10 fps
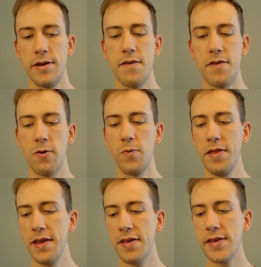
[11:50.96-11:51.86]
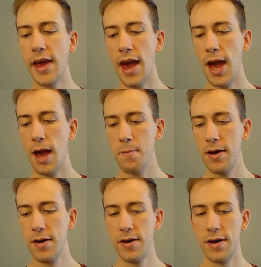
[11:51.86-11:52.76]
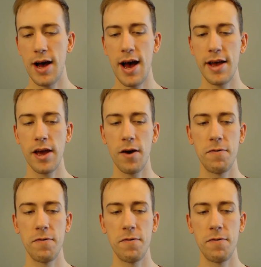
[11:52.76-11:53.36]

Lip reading: If I win this game, I go